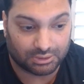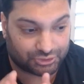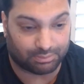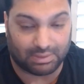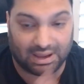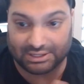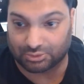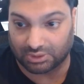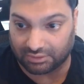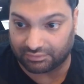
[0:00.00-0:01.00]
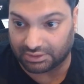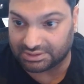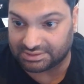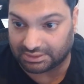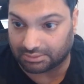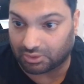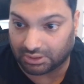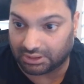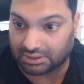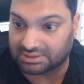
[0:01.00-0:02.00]
should match whatever it is that the
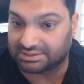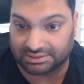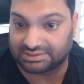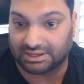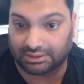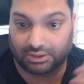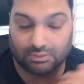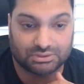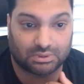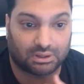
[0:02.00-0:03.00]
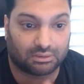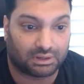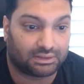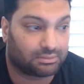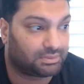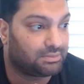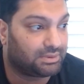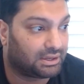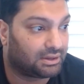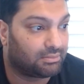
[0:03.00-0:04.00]
marketing is telling you as well, right? The
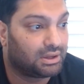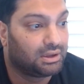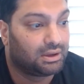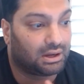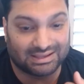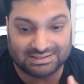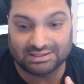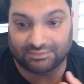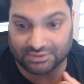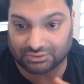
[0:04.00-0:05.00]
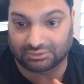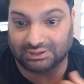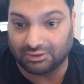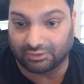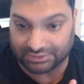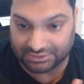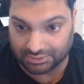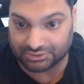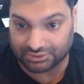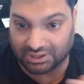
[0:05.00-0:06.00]
PPM is the official legal
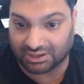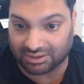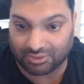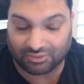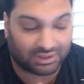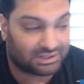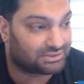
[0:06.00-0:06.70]
disclosure document, right?